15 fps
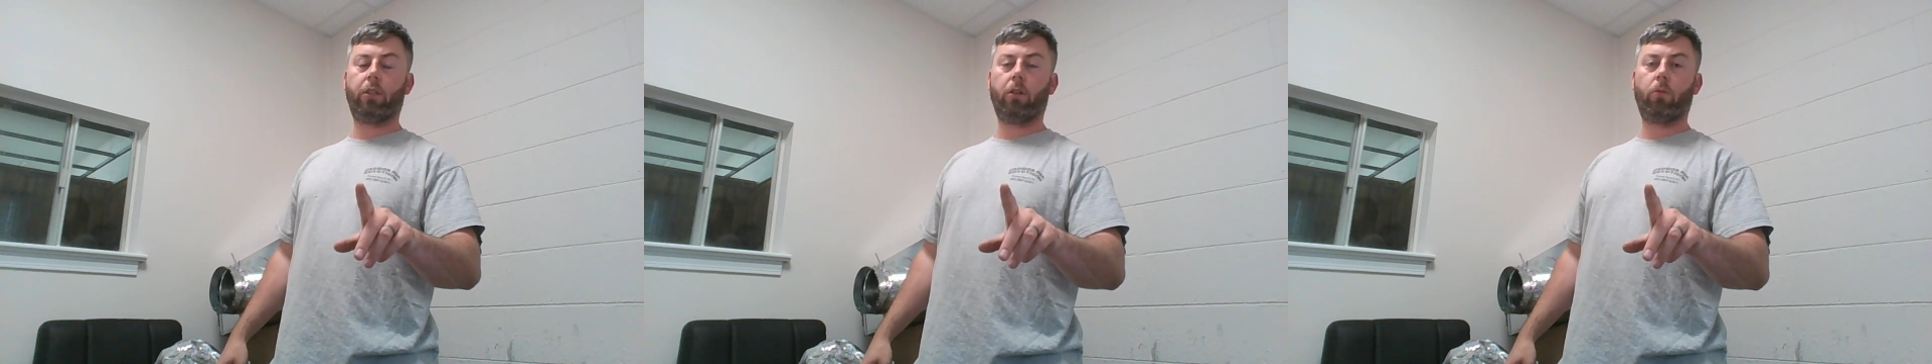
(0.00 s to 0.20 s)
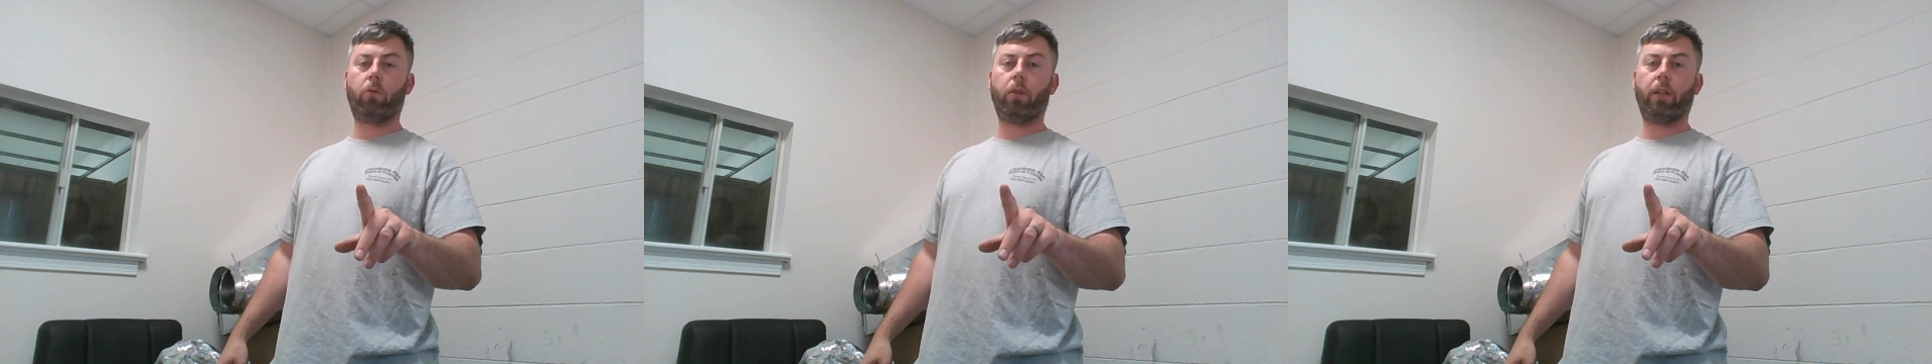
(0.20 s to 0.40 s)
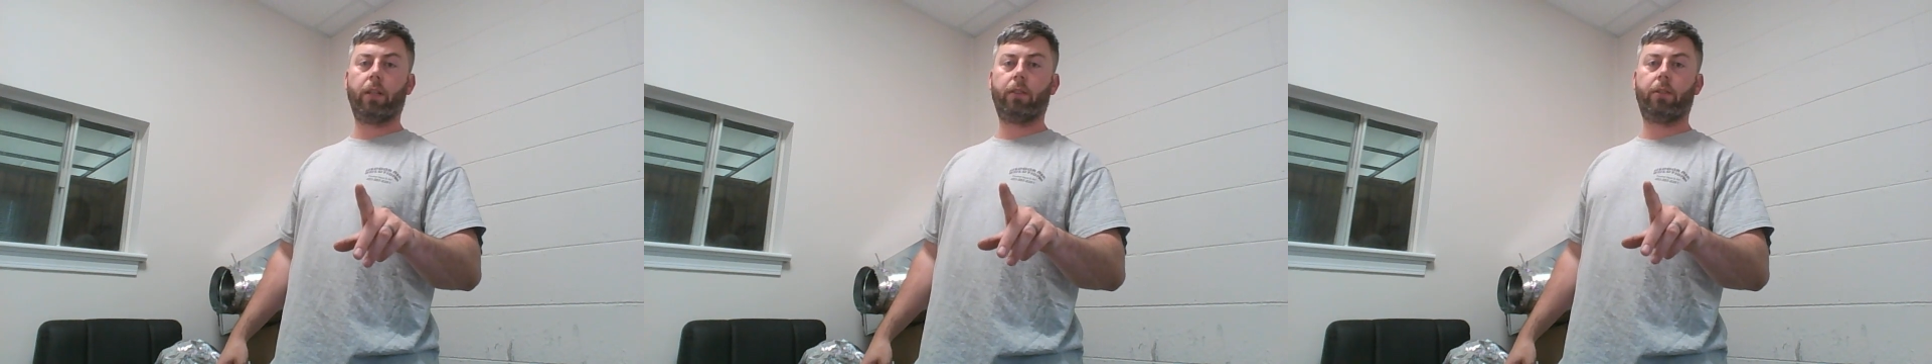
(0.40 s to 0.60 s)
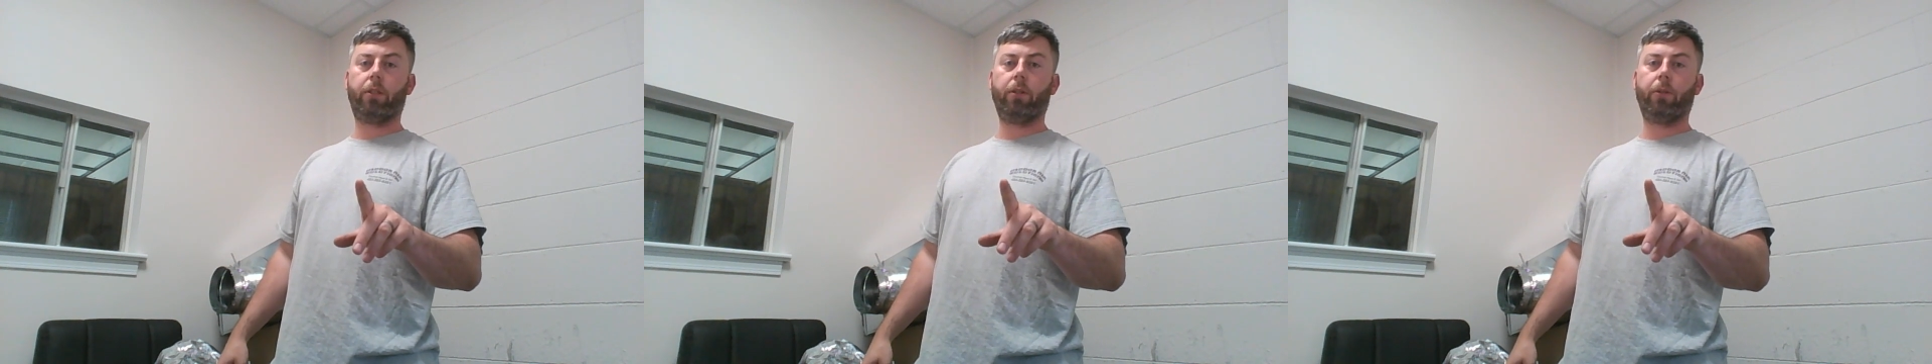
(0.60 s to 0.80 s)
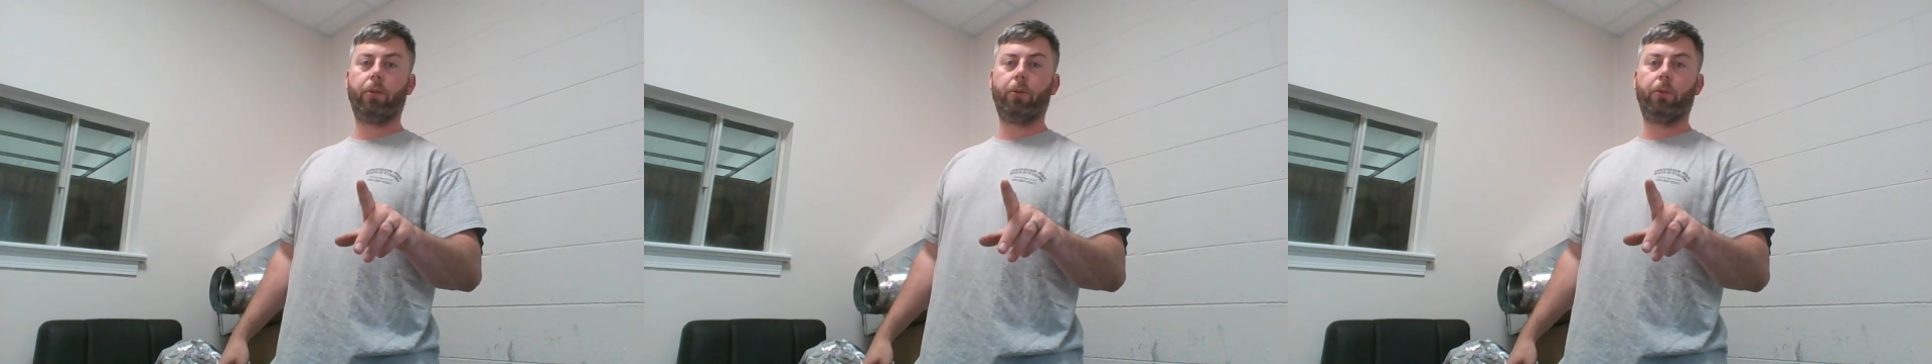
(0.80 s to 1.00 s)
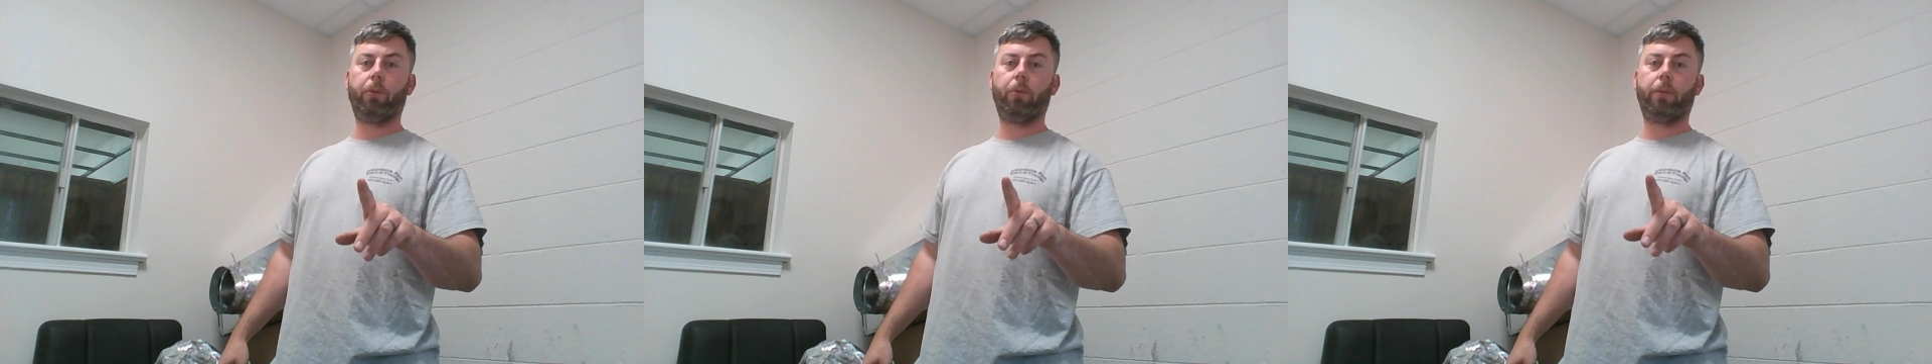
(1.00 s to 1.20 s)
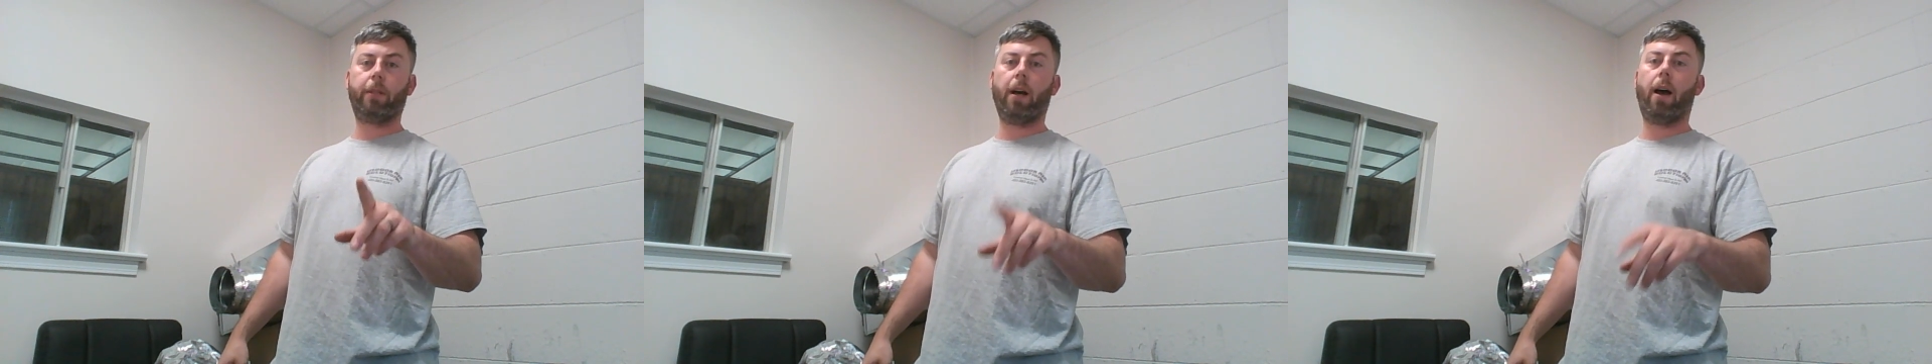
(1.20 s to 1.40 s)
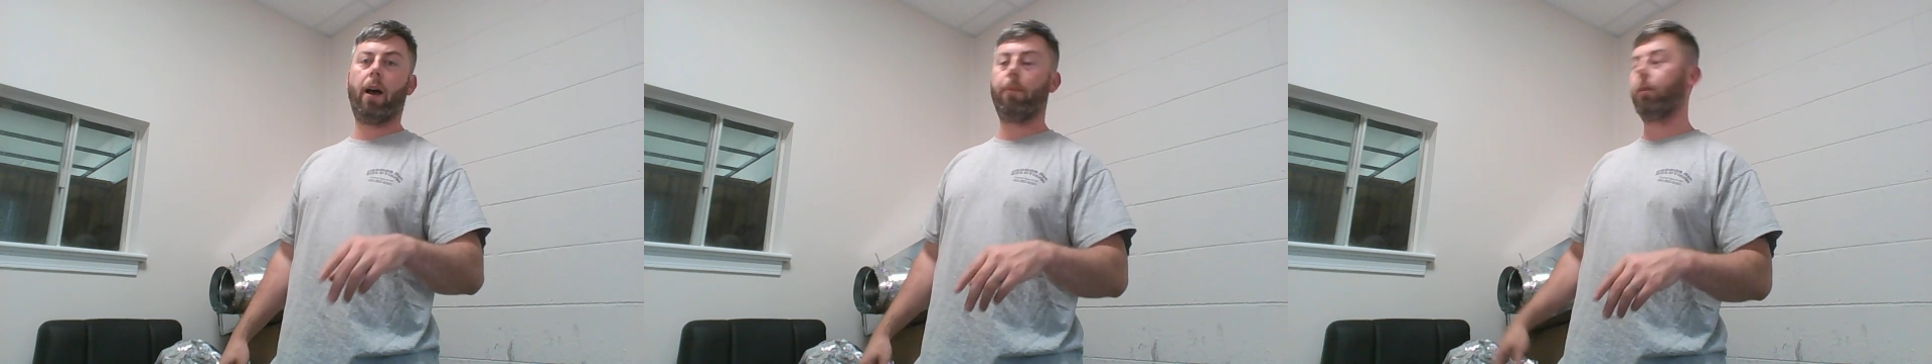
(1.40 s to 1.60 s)
don't want it too
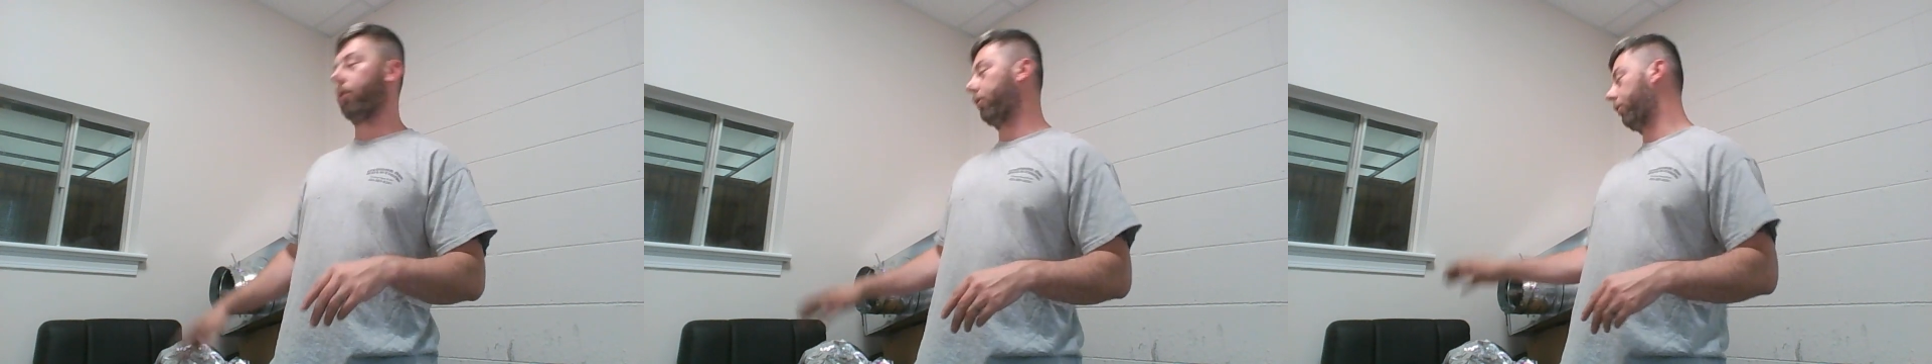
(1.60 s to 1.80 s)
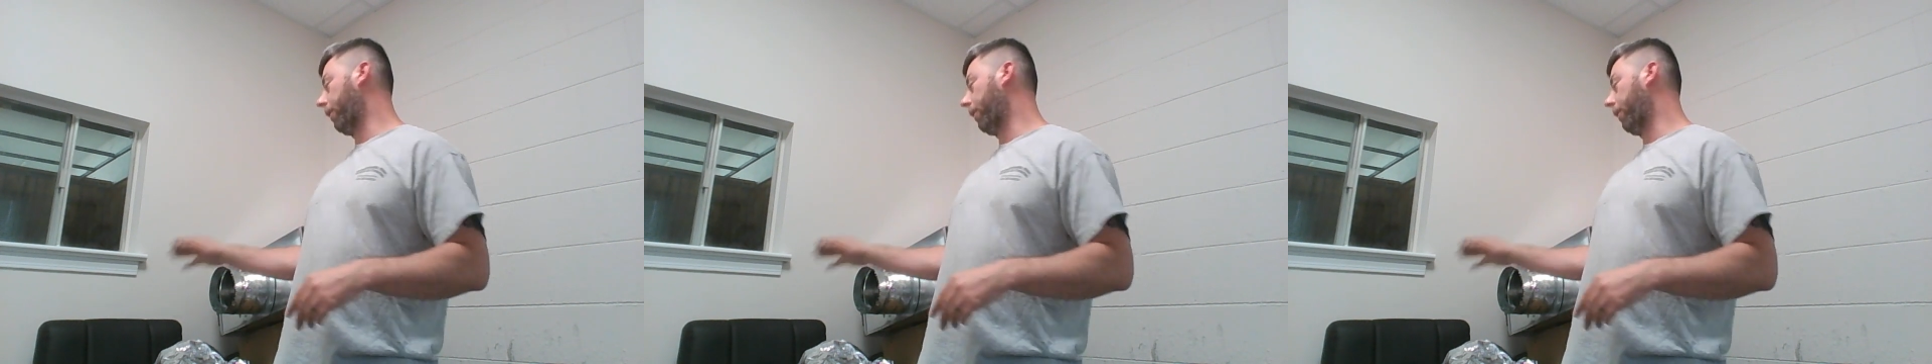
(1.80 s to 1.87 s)
tight because you